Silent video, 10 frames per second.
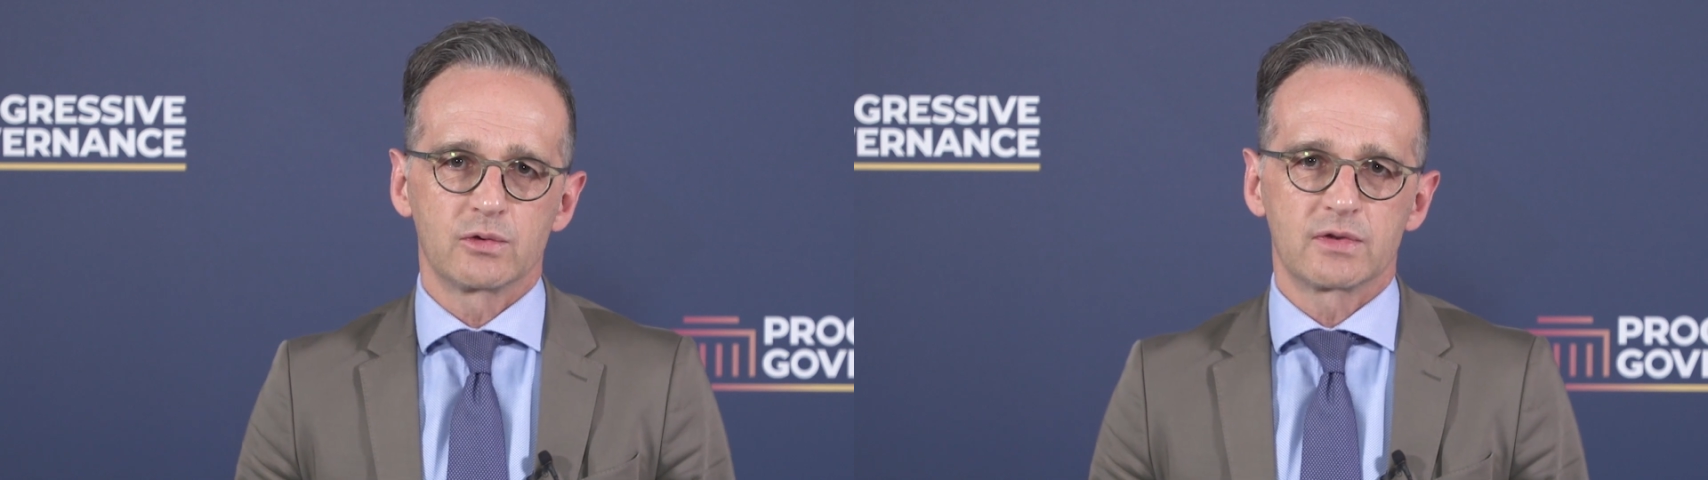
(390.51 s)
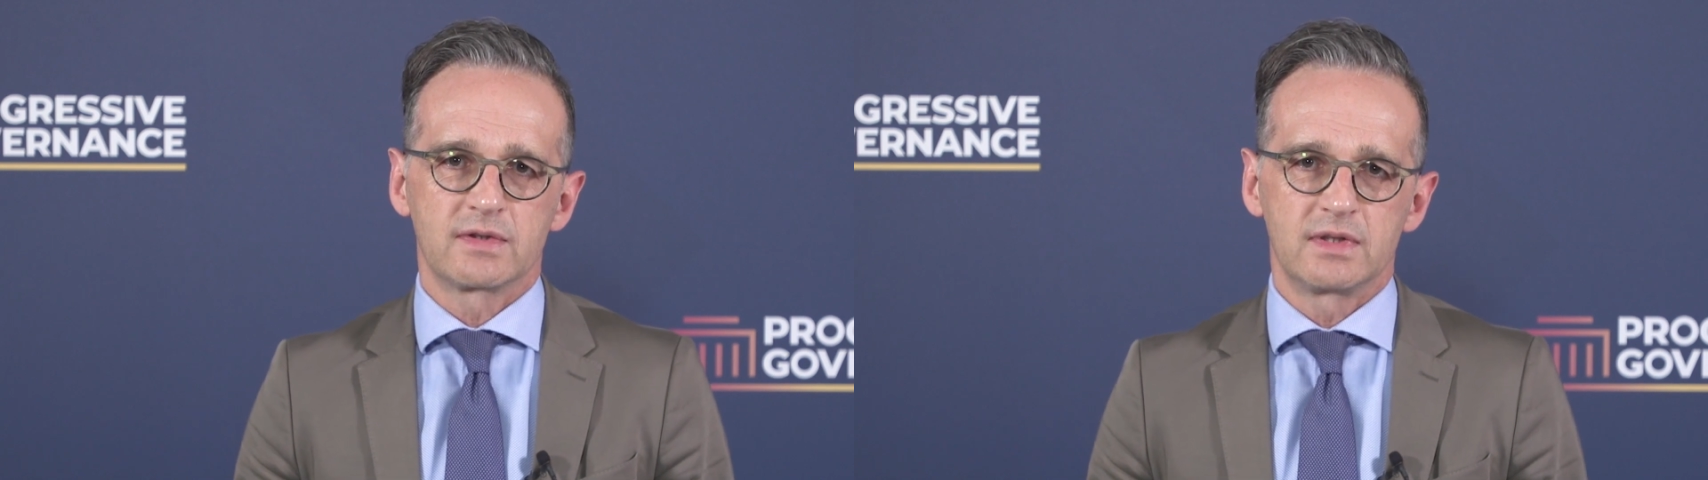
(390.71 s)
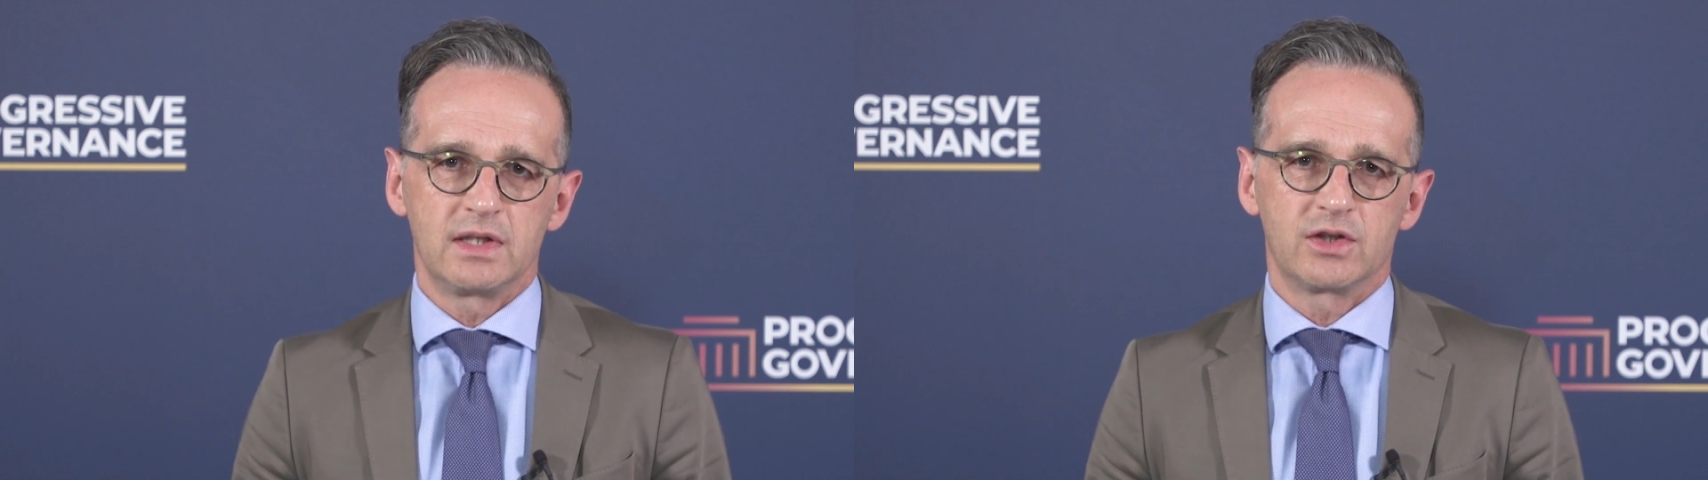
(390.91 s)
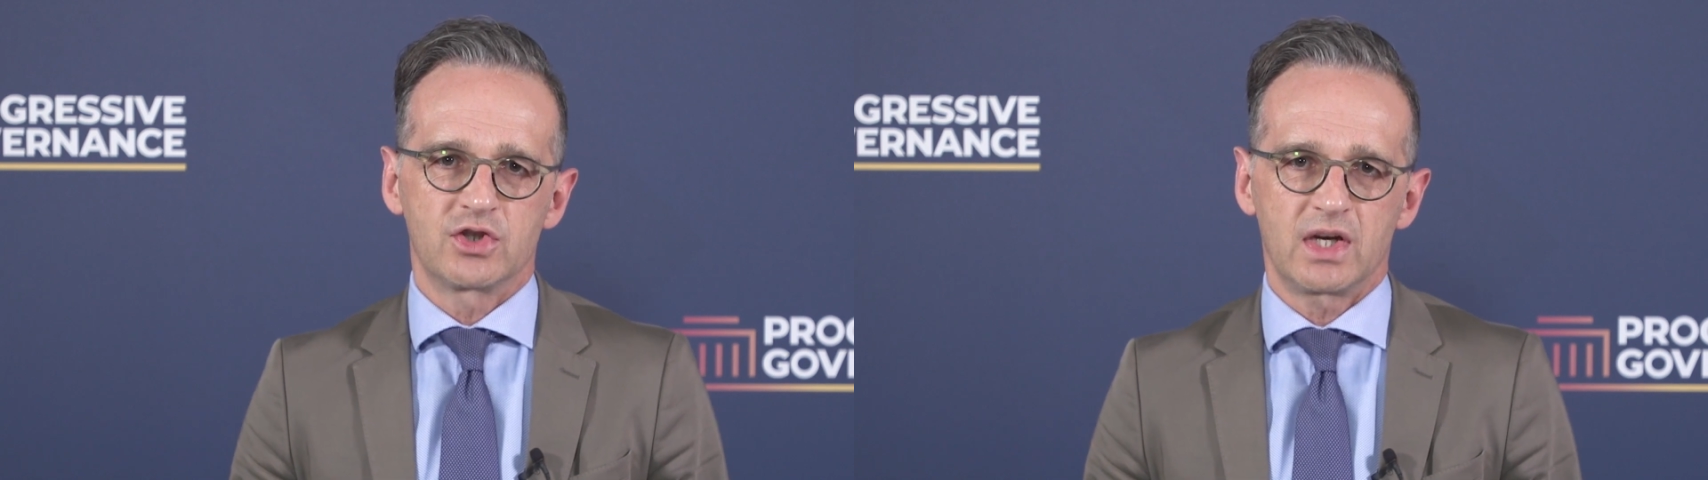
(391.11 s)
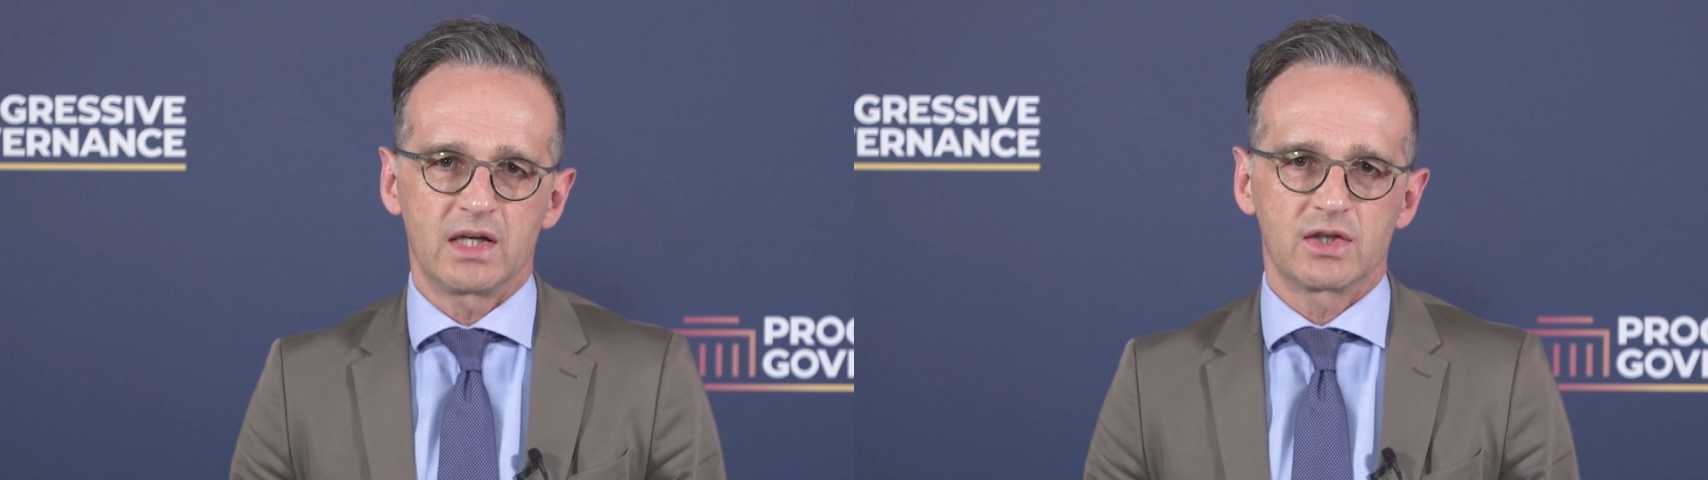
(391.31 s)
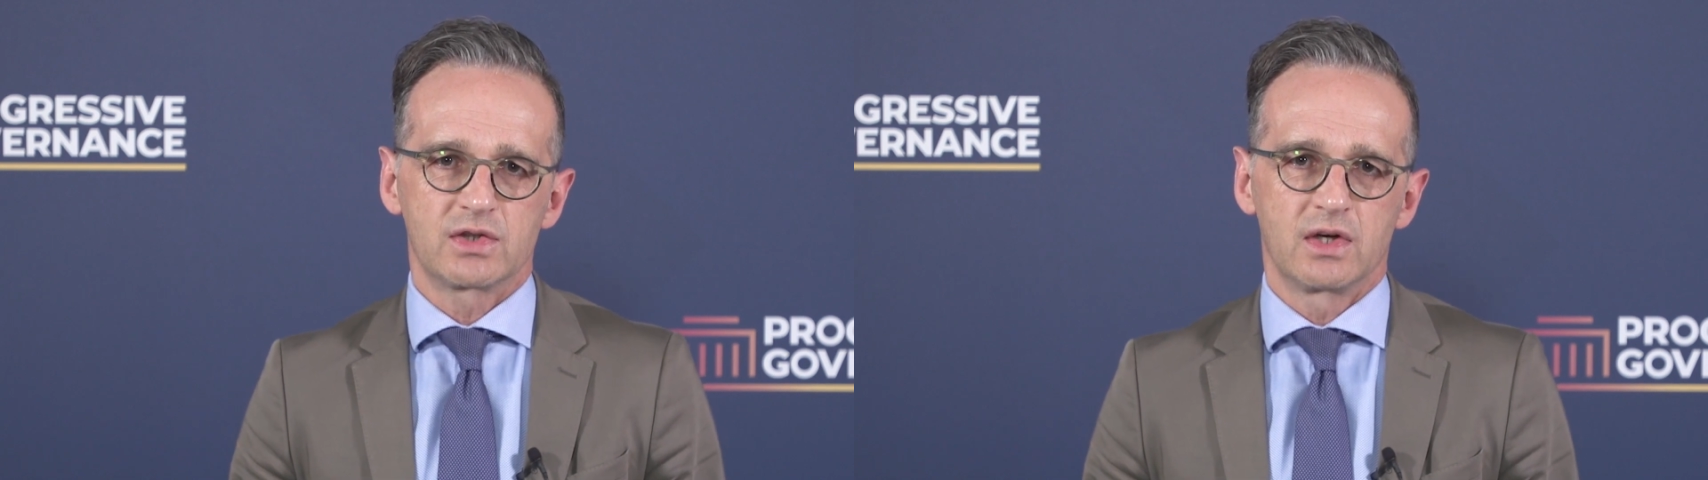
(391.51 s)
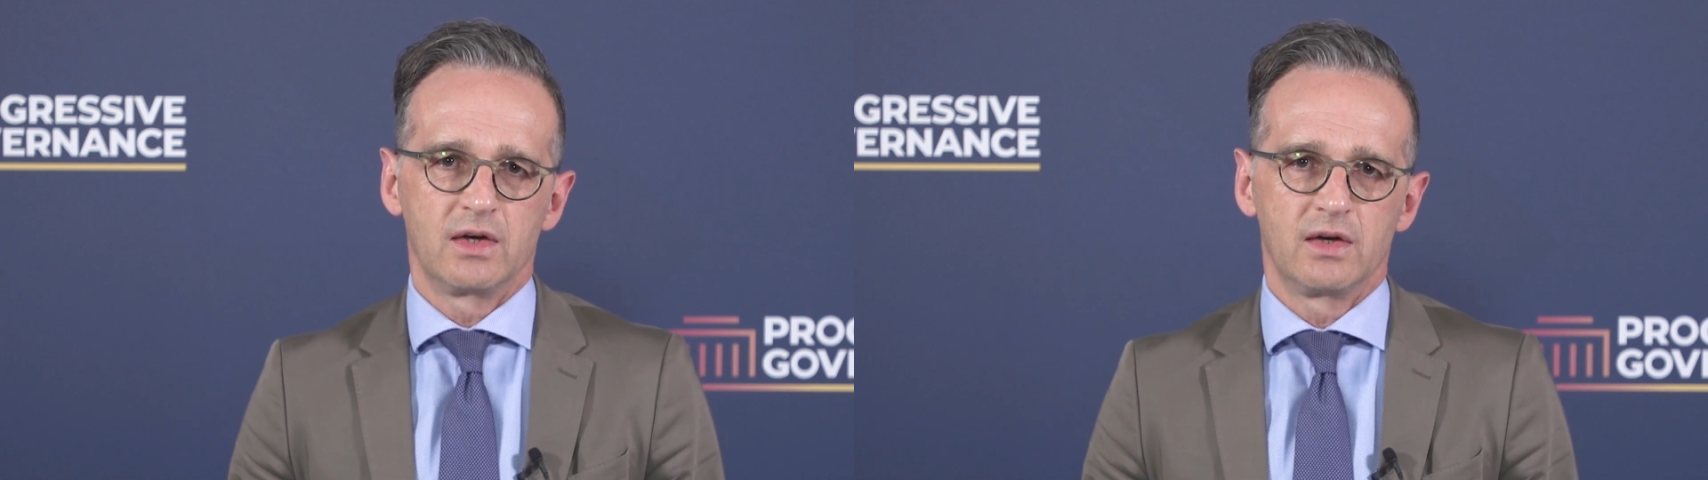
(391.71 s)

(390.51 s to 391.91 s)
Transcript: to see change